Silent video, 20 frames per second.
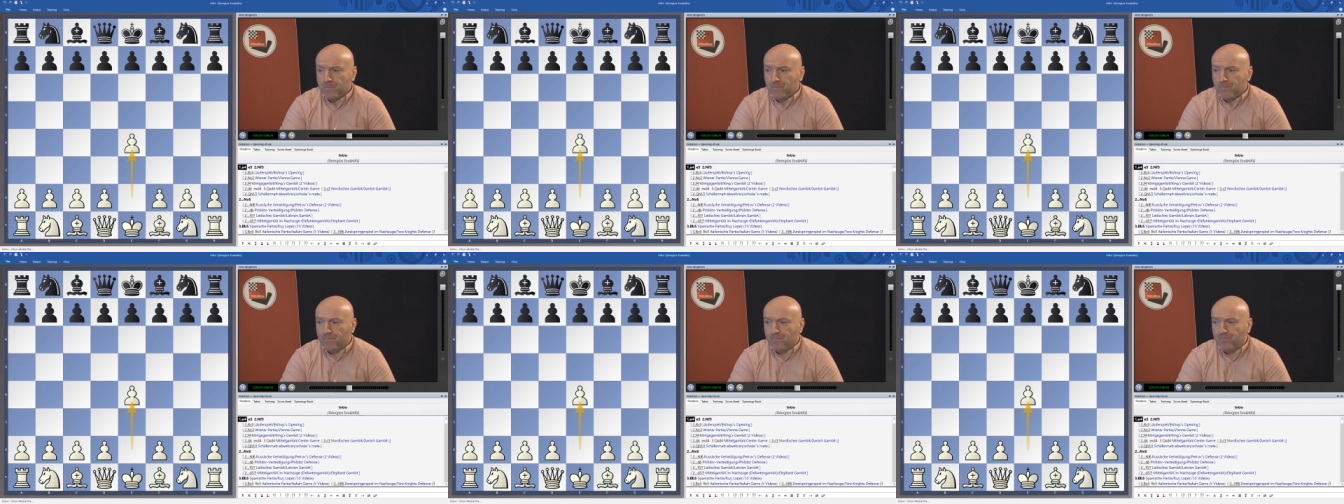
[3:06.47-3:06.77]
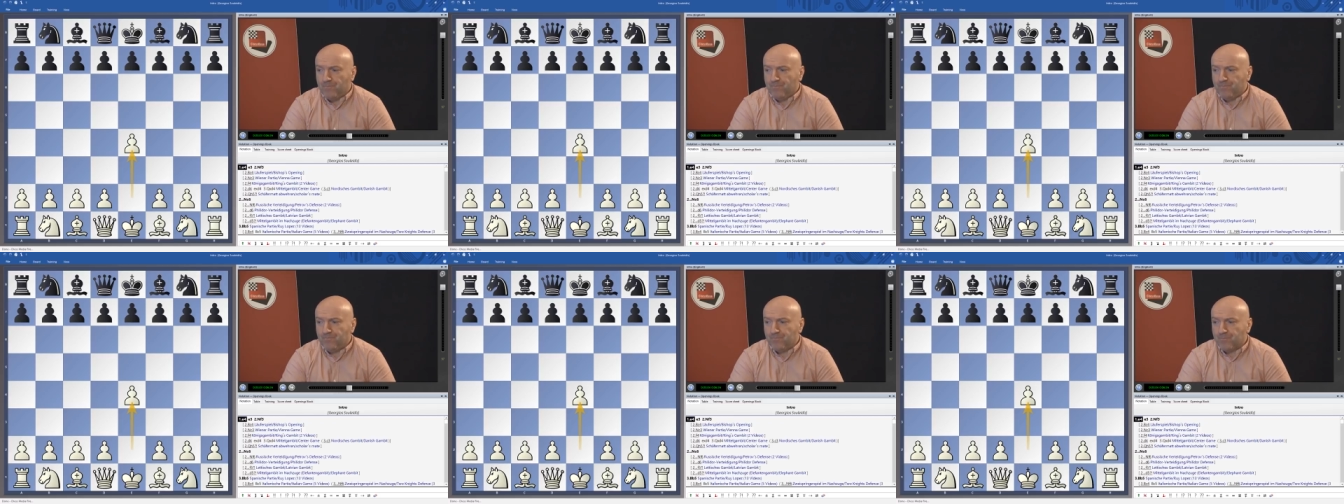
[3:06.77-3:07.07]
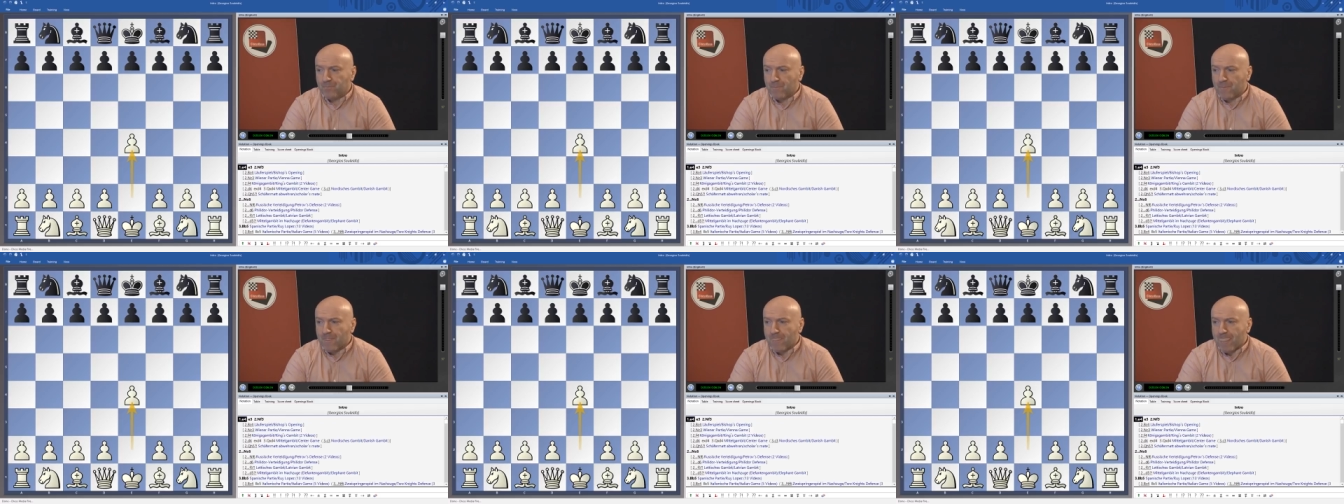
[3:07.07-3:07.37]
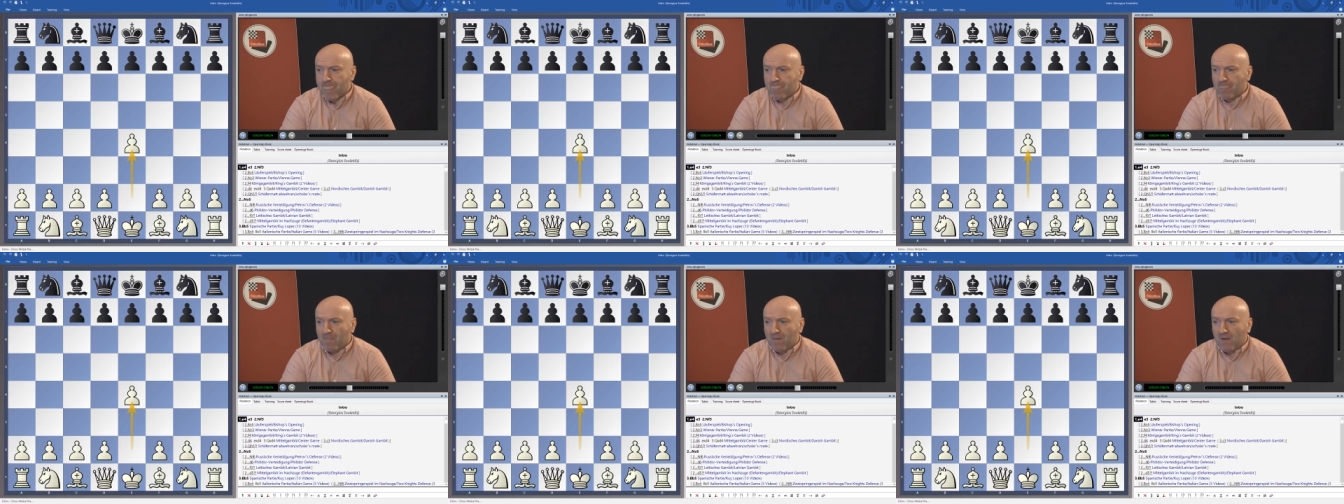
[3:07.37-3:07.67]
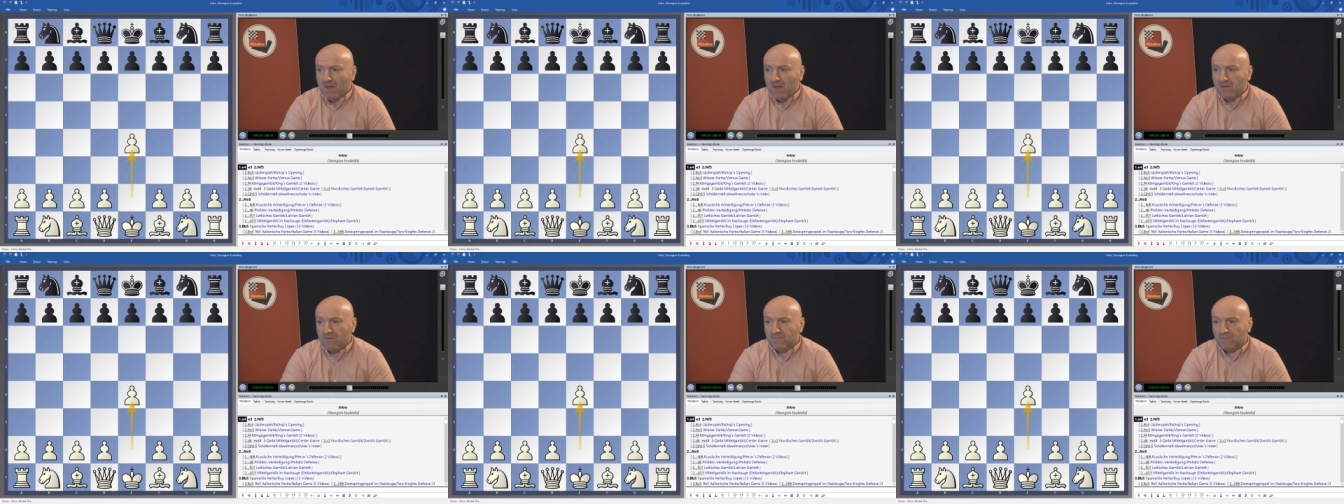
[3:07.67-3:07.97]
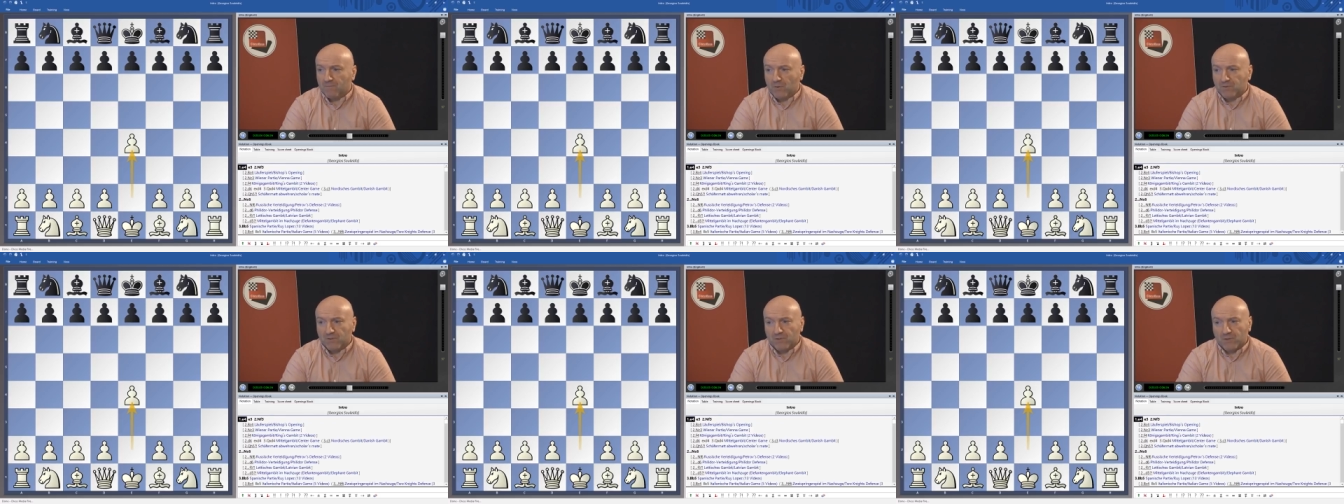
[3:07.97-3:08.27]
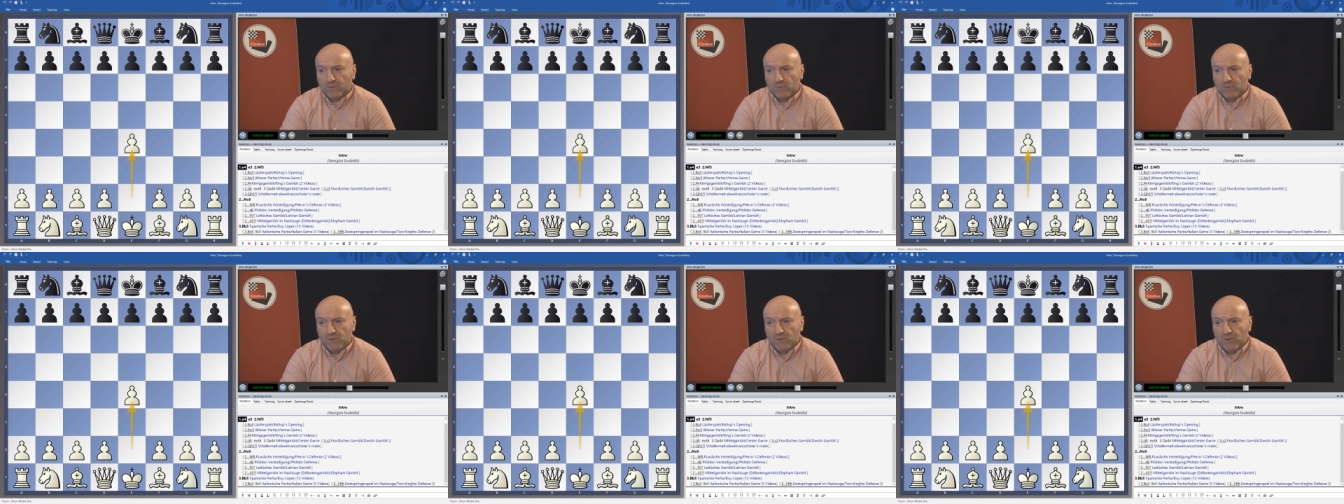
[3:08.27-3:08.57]
I have not
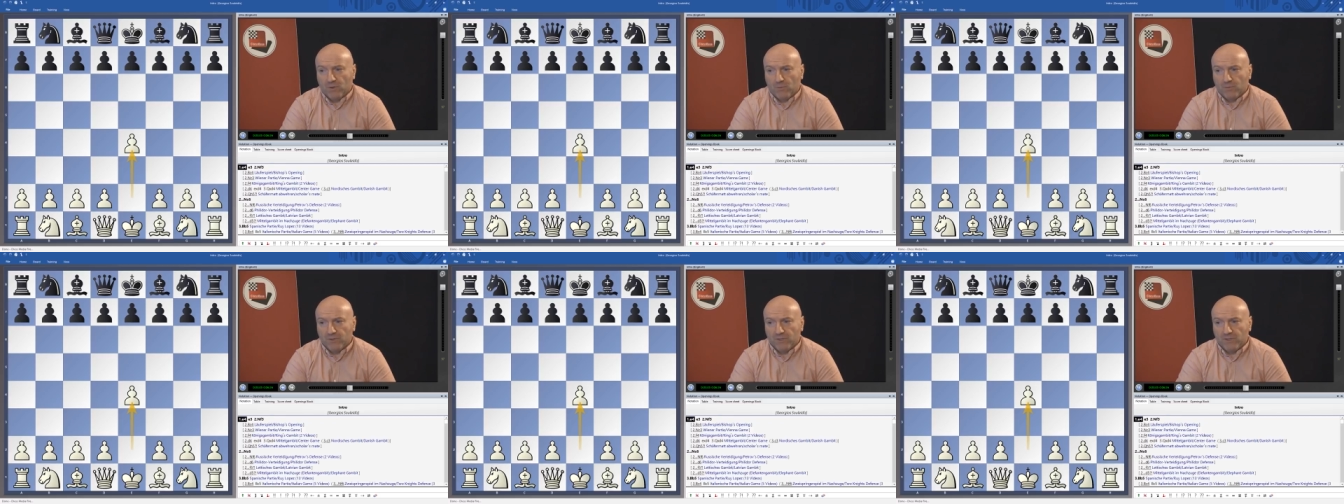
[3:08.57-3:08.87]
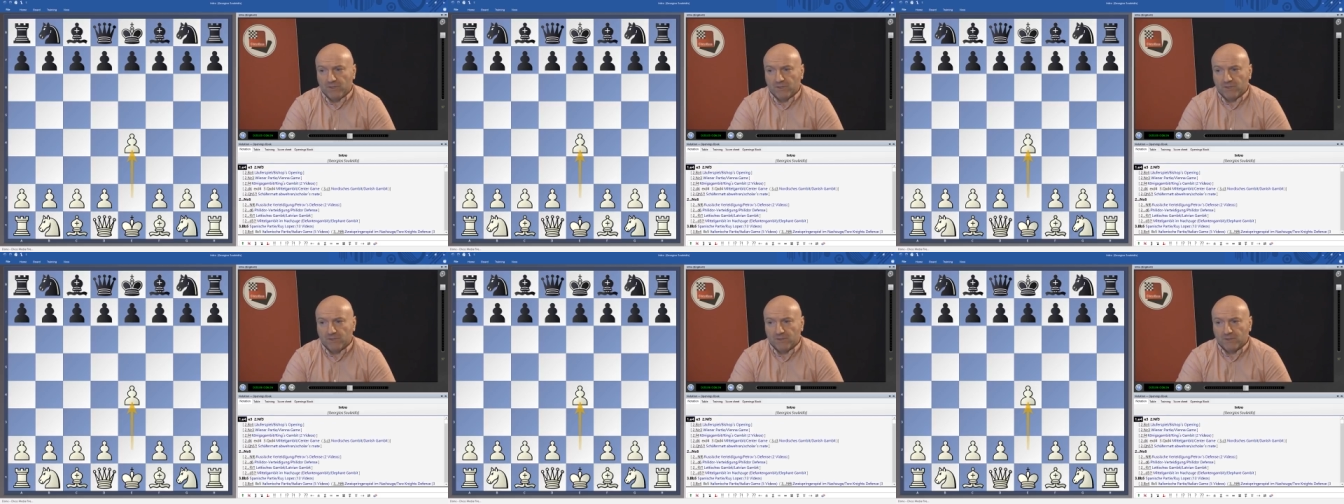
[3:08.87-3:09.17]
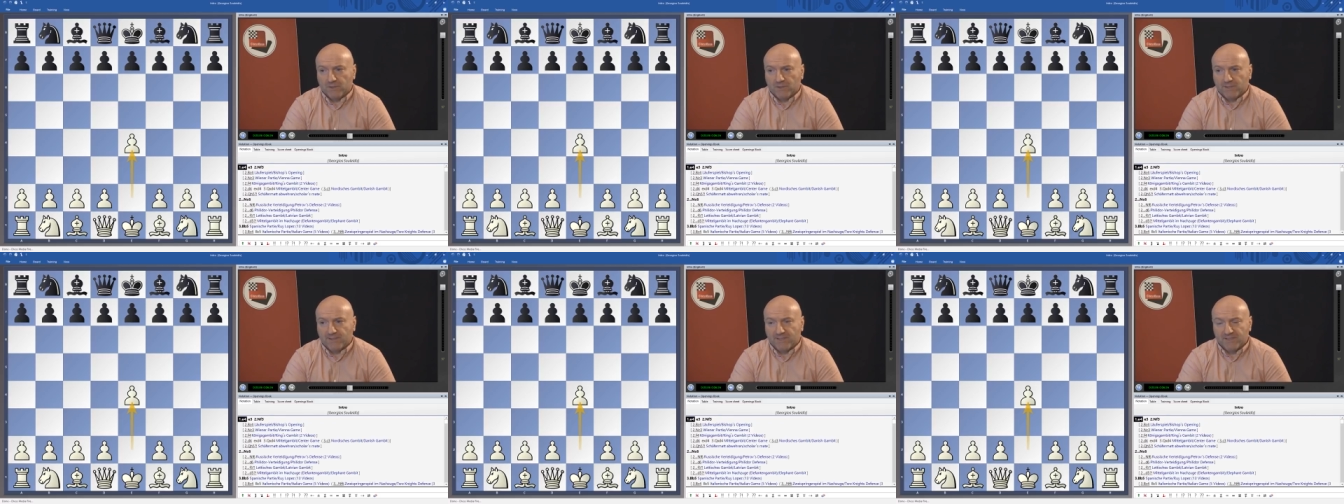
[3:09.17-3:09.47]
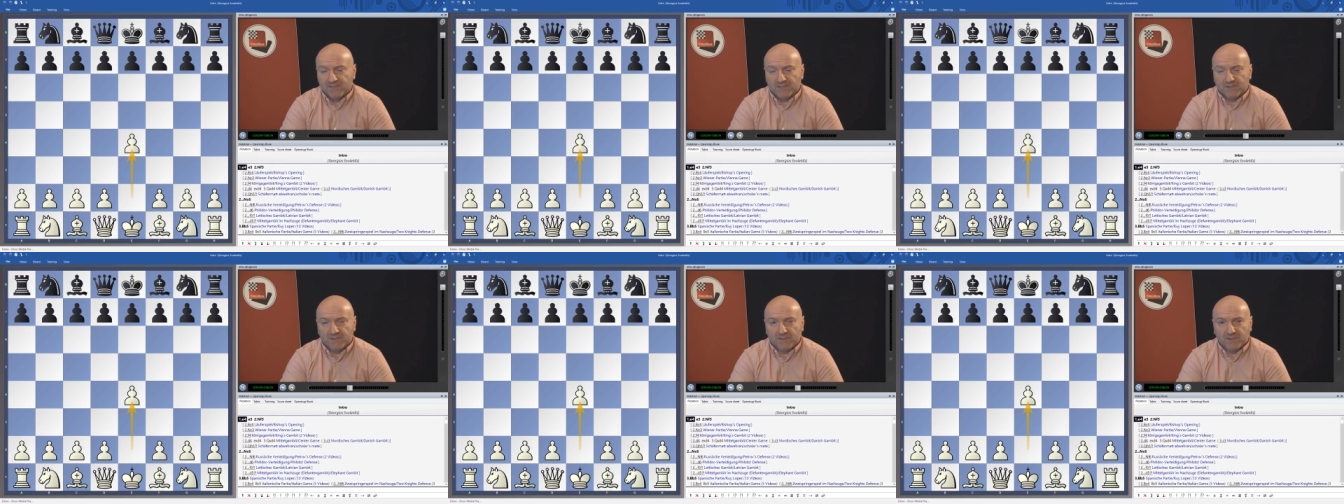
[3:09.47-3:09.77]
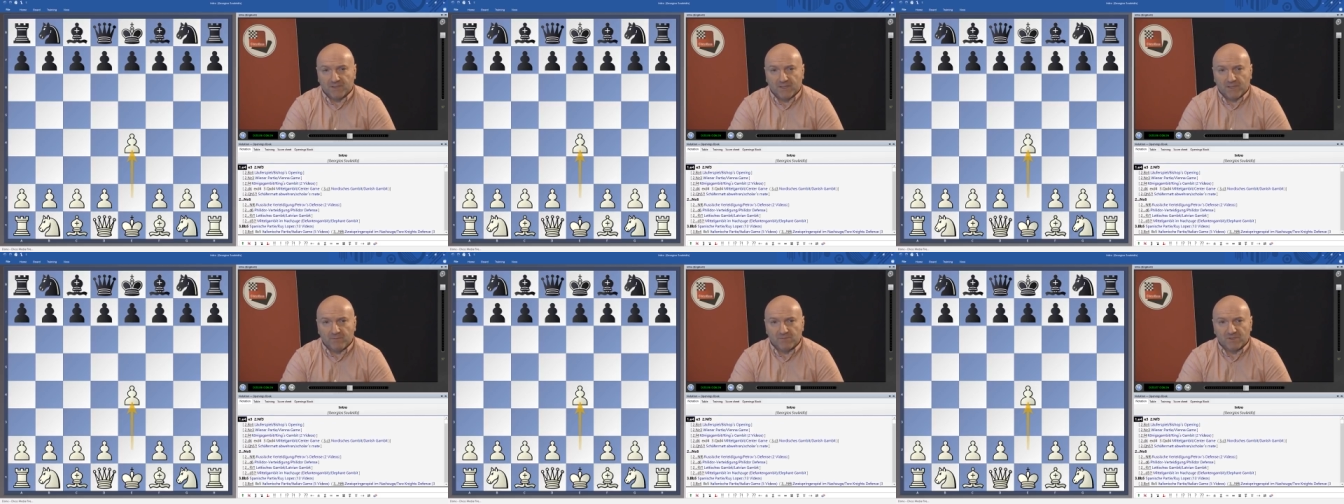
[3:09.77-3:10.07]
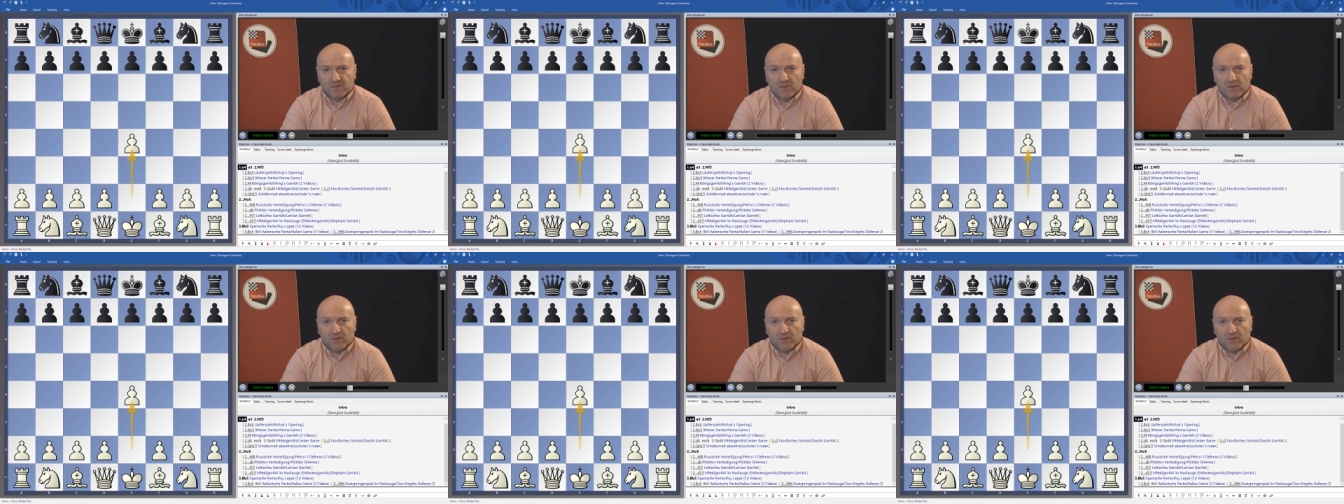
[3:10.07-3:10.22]
included only classical games.